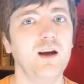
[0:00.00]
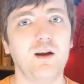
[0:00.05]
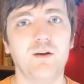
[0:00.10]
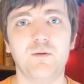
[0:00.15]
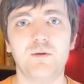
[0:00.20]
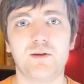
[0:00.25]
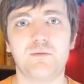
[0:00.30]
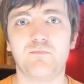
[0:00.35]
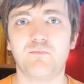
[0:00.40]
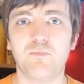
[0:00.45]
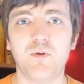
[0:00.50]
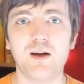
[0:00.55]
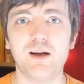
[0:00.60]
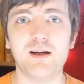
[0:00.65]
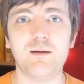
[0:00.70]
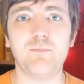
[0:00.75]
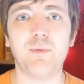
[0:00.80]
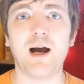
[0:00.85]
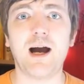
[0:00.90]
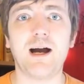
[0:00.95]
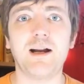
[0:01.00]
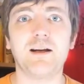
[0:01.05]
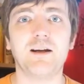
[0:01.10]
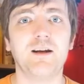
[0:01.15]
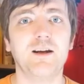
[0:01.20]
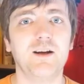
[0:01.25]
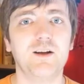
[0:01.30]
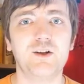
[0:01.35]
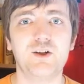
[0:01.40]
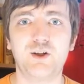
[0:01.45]
It was really bad,
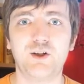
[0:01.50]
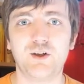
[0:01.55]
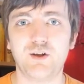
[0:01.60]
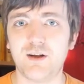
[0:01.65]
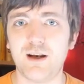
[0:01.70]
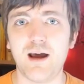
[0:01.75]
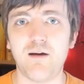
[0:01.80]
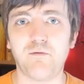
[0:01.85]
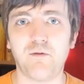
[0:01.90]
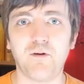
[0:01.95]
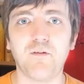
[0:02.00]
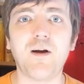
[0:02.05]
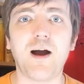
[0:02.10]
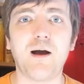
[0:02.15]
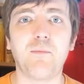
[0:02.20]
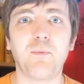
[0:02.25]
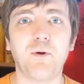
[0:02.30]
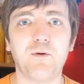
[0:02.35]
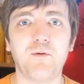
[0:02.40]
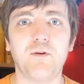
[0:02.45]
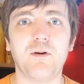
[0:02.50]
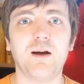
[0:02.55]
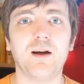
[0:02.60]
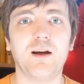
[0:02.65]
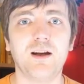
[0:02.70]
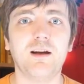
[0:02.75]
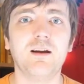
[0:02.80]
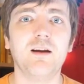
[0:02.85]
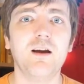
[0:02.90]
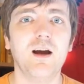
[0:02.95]
should never have happened,
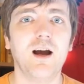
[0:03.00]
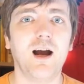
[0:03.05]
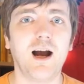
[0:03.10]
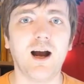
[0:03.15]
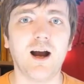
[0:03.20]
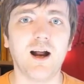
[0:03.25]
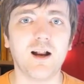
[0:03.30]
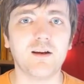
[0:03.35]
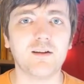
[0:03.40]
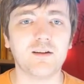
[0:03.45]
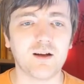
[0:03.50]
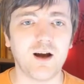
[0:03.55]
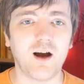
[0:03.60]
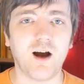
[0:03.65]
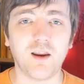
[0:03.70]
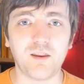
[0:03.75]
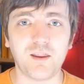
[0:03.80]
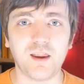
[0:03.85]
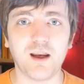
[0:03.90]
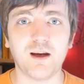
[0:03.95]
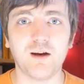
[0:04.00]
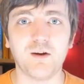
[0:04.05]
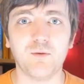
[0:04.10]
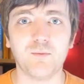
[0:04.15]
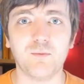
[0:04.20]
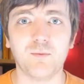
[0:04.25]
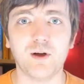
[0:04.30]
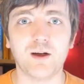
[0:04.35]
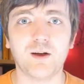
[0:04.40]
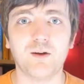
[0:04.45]
really, and I
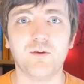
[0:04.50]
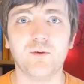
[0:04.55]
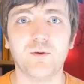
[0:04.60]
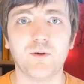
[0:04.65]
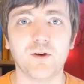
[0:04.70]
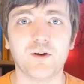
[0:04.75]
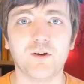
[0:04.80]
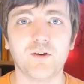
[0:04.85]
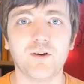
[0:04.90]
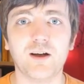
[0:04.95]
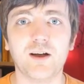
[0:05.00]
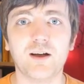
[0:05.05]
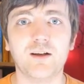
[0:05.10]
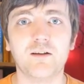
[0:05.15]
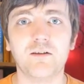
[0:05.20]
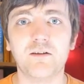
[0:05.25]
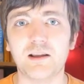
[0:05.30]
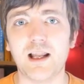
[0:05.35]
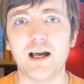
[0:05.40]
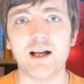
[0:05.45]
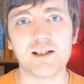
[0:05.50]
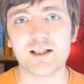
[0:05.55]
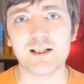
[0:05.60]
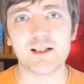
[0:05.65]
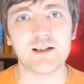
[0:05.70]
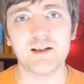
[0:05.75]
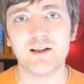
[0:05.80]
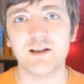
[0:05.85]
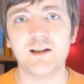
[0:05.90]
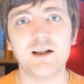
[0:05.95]
think we can all agree,
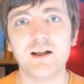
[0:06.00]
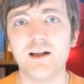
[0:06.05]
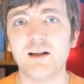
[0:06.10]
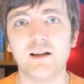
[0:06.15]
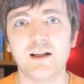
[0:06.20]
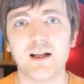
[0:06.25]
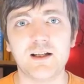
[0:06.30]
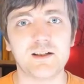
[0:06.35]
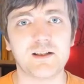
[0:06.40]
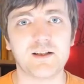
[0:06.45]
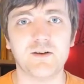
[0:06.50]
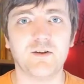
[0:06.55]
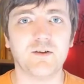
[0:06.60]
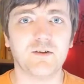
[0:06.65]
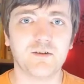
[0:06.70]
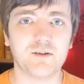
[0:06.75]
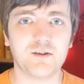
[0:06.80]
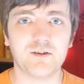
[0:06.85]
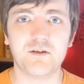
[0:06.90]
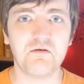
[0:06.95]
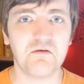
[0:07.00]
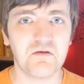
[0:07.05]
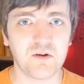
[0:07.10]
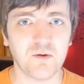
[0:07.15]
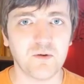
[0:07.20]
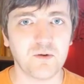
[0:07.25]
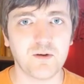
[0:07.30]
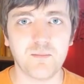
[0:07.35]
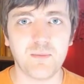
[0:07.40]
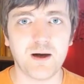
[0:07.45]
let's, let's not
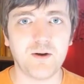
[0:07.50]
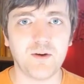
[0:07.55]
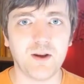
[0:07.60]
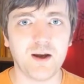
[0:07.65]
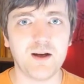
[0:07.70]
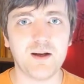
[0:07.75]
talk about